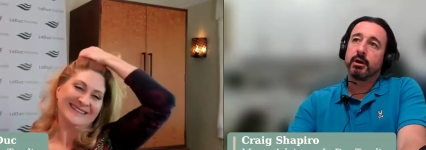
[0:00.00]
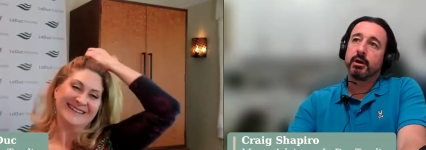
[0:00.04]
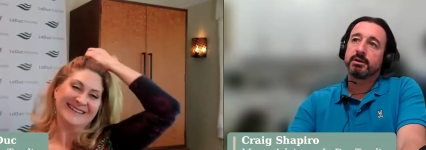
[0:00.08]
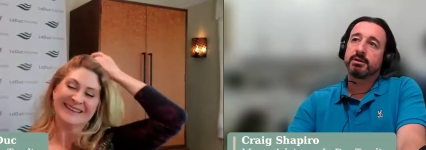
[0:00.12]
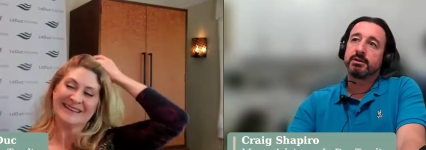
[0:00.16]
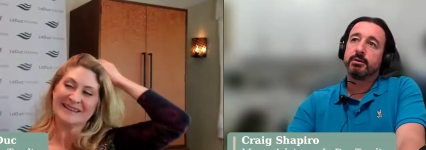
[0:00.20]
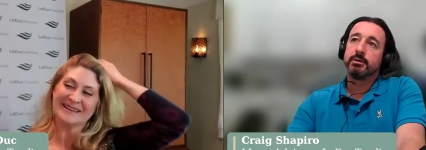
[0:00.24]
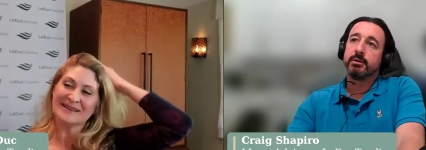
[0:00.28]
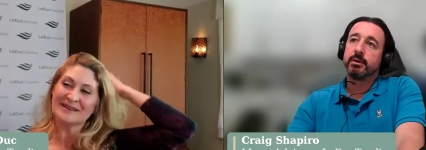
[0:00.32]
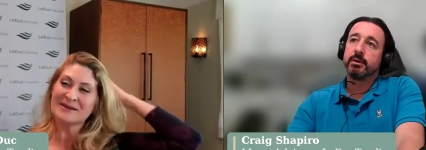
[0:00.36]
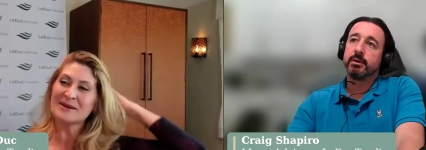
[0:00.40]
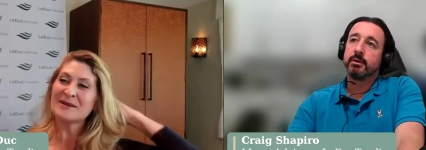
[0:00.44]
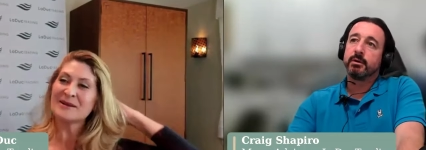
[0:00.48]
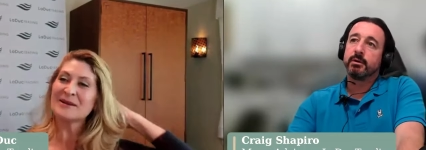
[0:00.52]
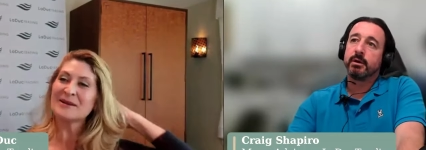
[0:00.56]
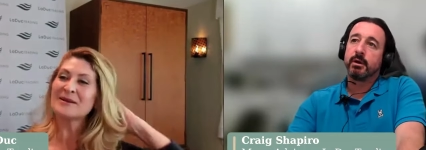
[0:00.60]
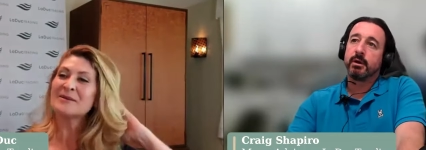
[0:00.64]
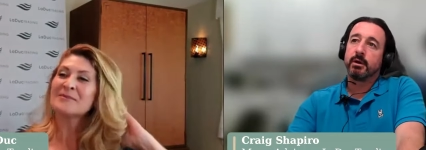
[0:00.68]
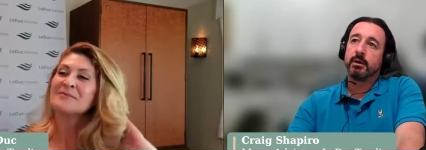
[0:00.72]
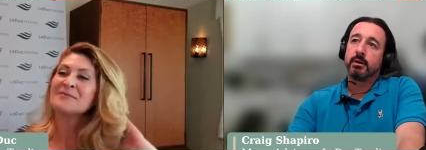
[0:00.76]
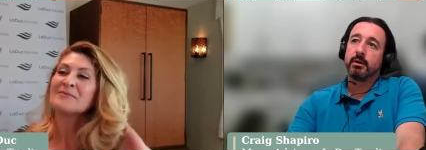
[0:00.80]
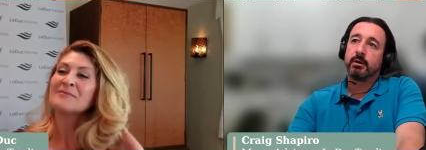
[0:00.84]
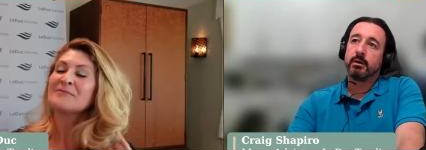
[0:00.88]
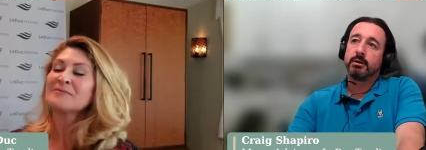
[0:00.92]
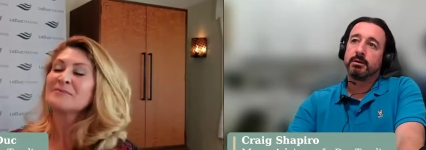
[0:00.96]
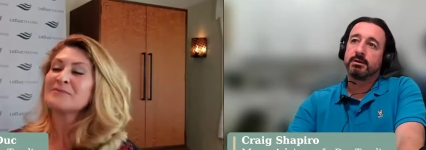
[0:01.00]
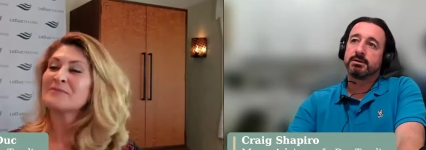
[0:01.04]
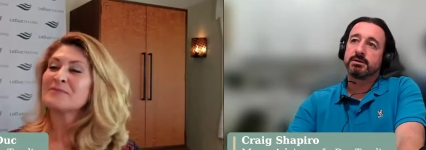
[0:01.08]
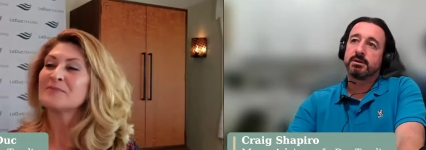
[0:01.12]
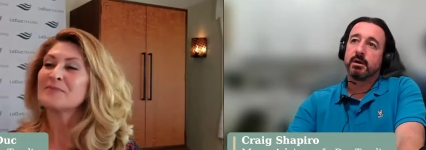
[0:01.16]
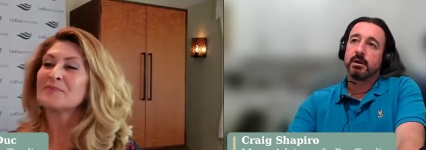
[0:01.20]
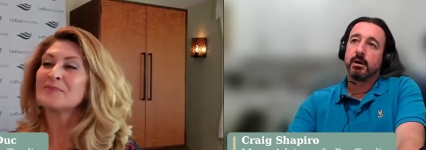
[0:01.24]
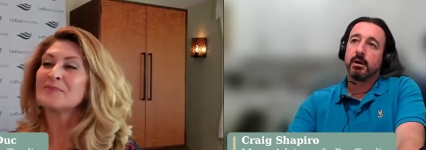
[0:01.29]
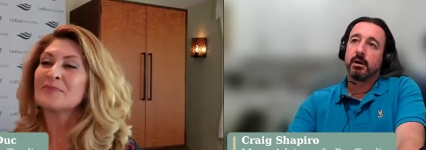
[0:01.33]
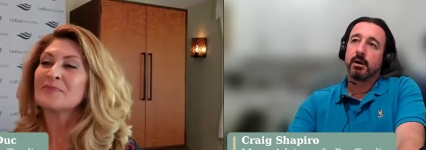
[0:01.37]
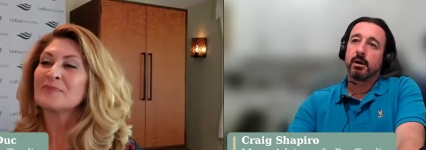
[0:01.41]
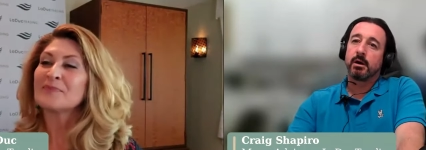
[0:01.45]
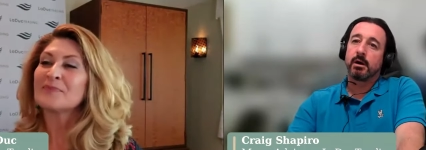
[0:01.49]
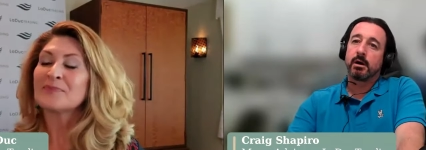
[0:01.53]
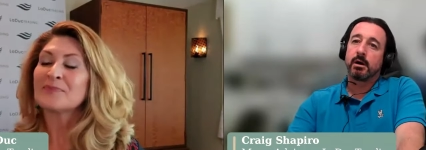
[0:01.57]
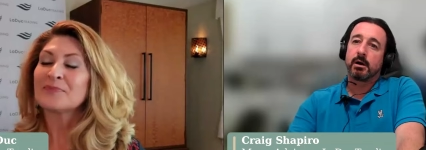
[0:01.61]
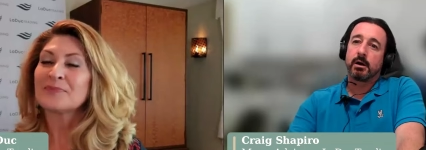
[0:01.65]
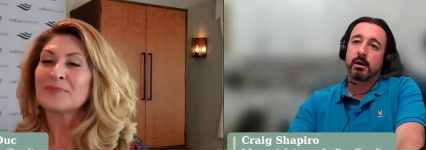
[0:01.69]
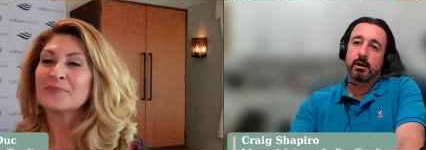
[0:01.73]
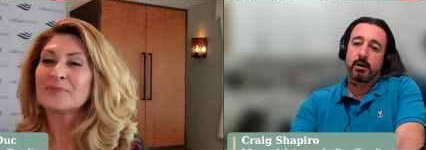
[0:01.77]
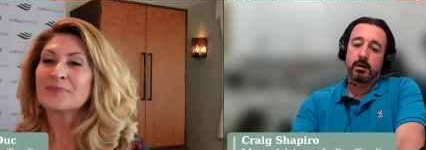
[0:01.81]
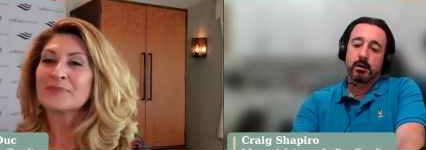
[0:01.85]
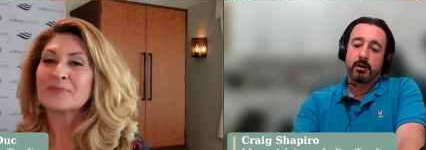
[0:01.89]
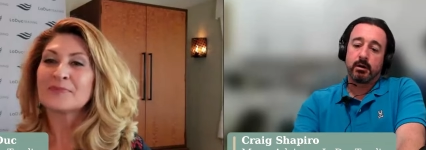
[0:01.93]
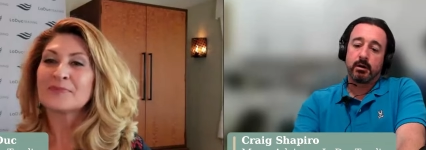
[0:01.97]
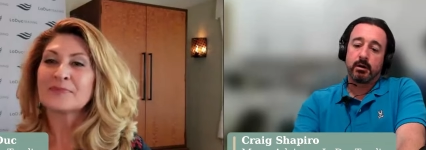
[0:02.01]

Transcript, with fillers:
Speaker 1: look two year yields are